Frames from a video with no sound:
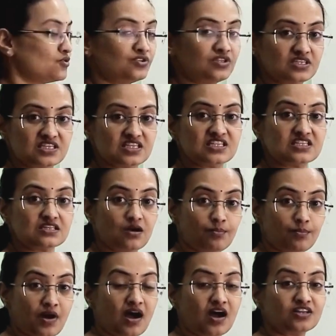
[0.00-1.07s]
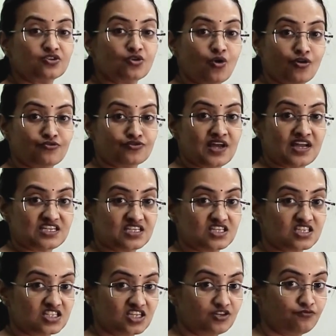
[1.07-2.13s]
this is a part of
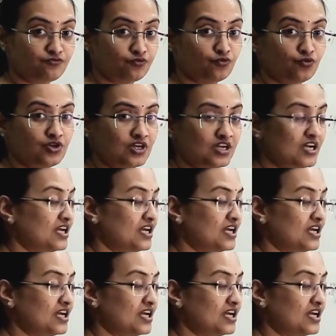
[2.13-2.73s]
digested food,